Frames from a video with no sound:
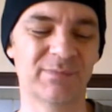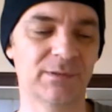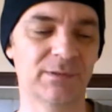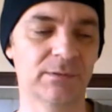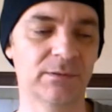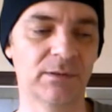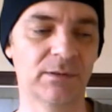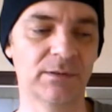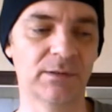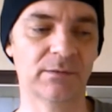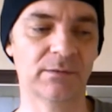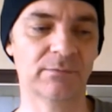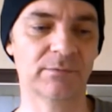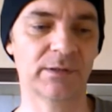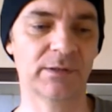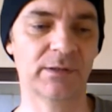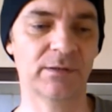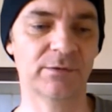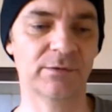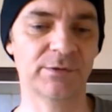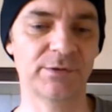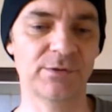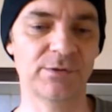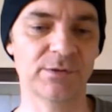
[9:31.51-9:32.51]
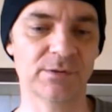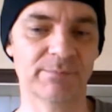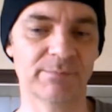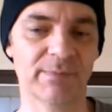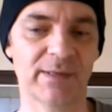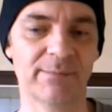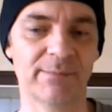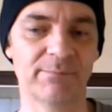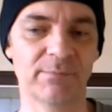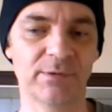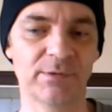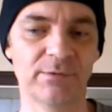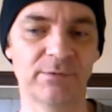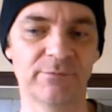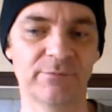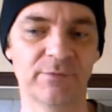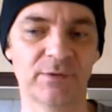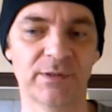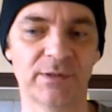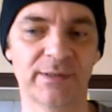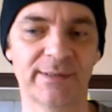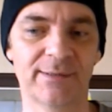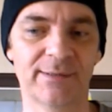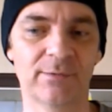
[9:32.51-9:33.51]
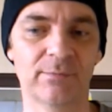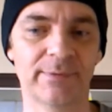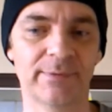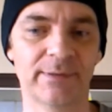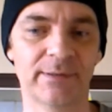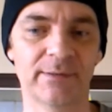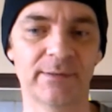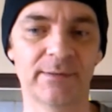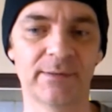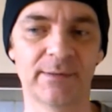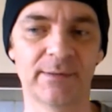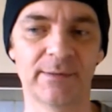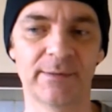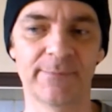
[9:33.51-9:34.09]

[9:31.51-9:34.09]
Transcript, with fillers: but I don't really like using bamboo if I can help it.